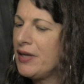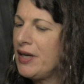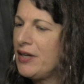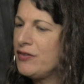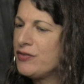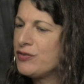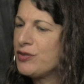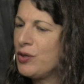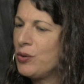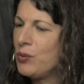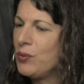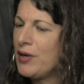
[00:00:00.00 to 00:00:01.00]
And
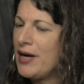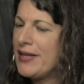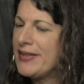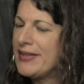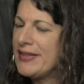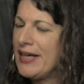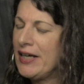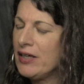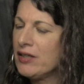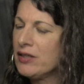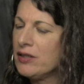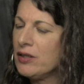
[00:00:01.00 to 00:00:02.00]
so I
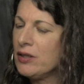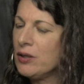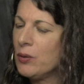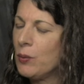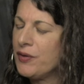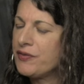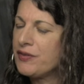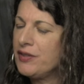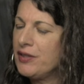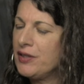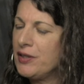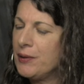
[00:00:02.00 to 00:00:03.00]
think what's going
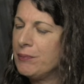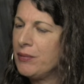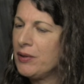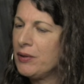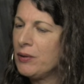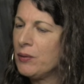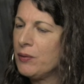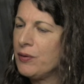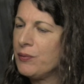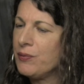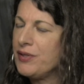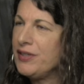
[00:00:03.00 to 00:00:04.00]
to, the
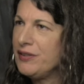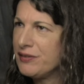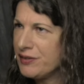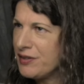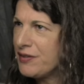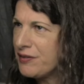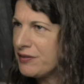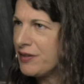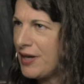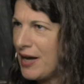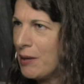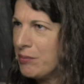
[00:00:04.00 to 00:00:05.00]
reason this is going
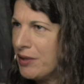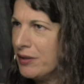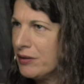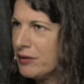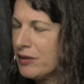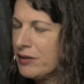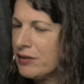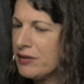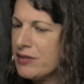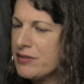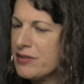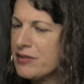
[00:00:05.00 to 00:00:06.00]
to happen,
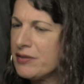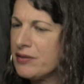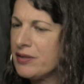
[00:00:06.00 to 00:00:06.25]
that